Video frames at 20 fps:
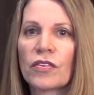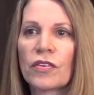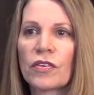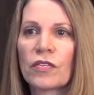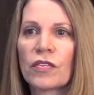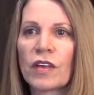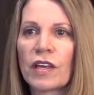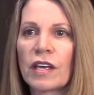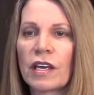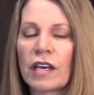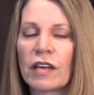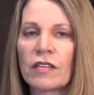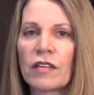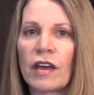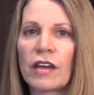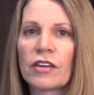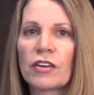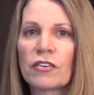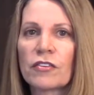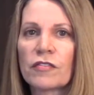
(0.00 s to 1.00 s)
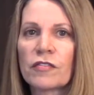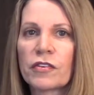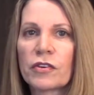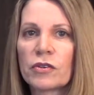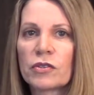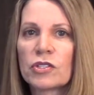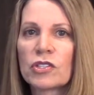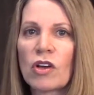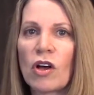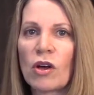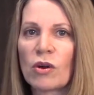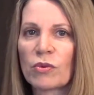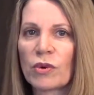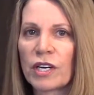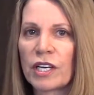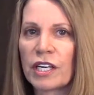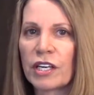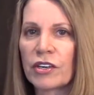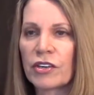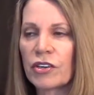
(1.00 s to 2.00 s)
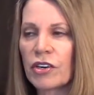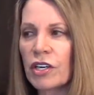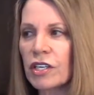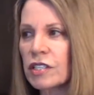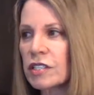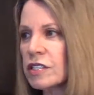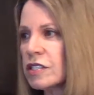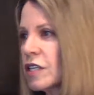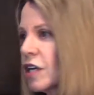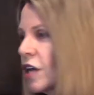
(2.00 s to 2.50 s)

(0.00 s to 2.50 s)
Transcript: thinking that your food's already cooked,